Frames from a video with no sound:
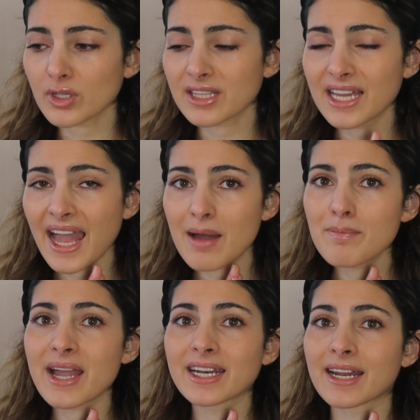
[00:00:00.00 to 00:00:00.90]
The
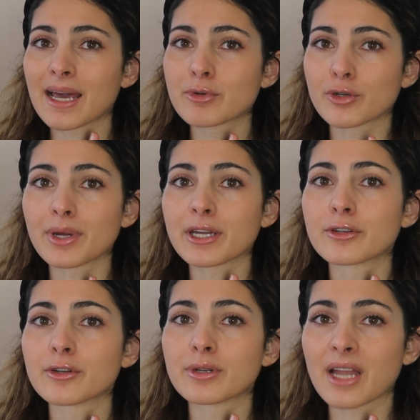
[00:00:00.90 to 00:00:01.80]
handbag that I'm showing
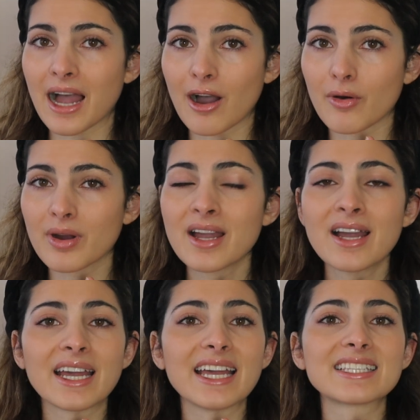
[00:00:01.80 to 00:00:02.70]
you now
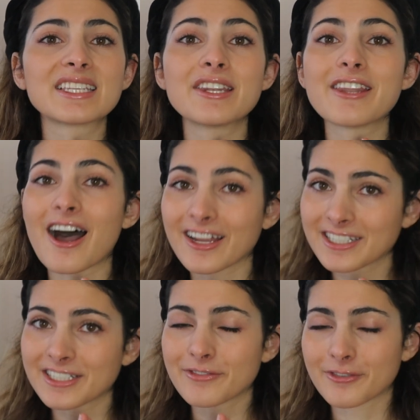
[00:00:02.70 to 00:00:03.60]
is not
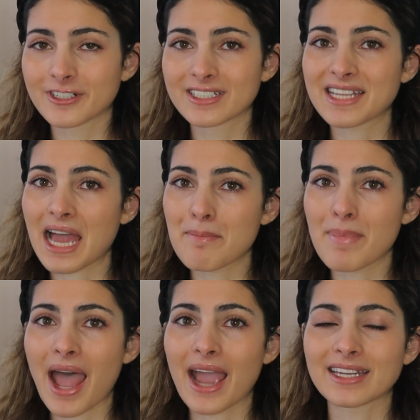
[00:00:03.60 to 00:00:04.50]
the first
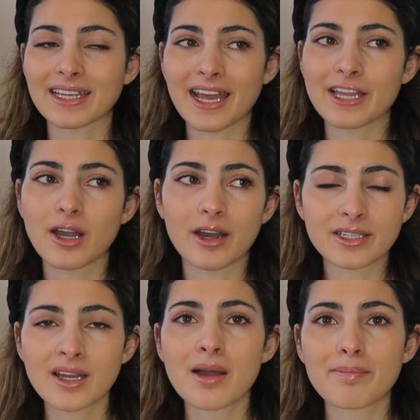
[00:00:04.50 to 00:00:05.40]
handbag that I got.
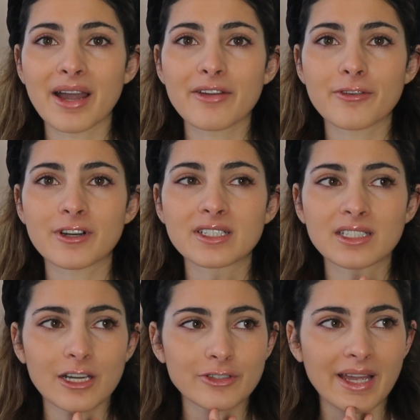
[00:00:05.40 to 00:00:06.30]
My first
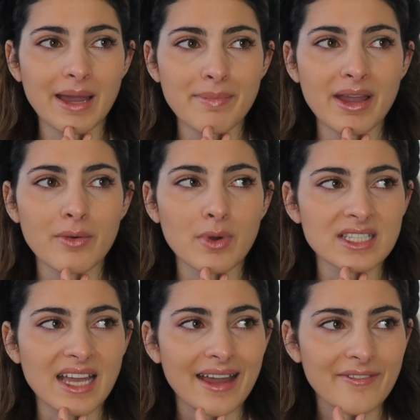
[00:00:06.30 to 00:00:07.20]
luxury handbag was,
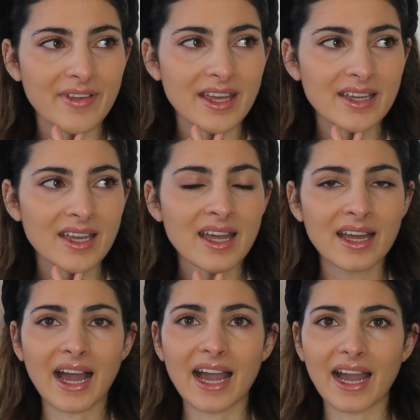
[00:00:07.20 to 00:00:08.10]
I think,
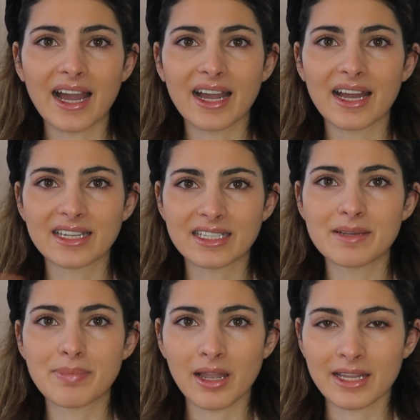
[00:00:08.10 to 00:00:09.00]
the
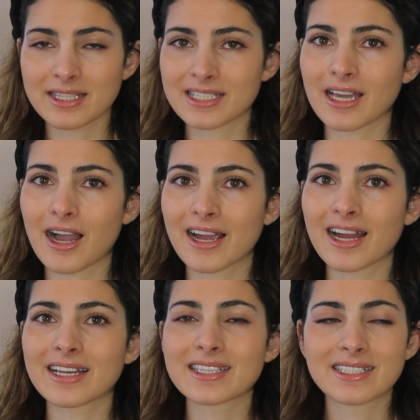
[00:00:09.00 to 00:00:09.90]

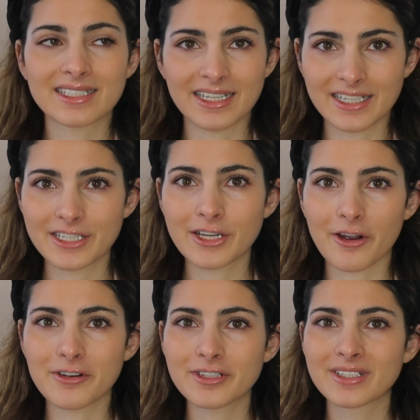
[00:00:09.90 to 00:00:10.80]
Balenciaga City
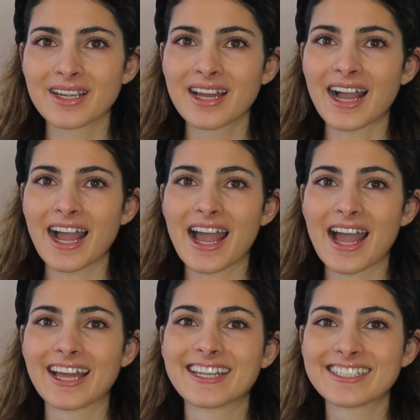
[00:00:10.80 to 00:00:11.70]
Tote,
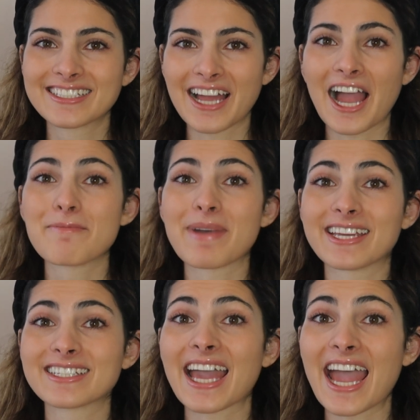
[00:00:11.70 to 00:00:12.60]
and I
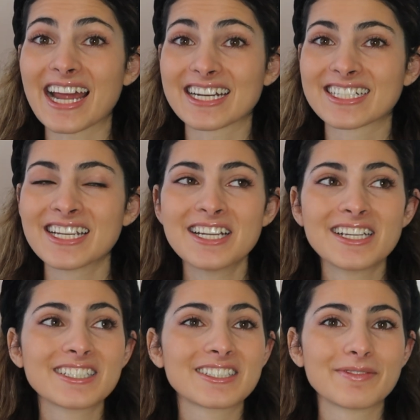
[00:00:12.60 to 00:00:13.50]
paid cash.
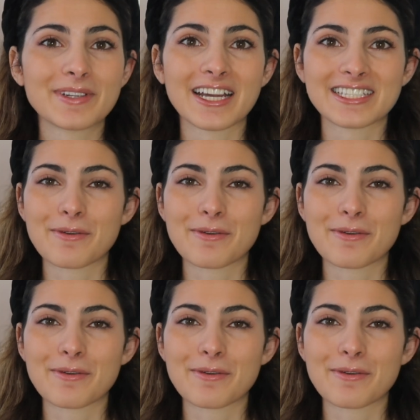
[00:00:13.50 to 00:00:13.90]
So because I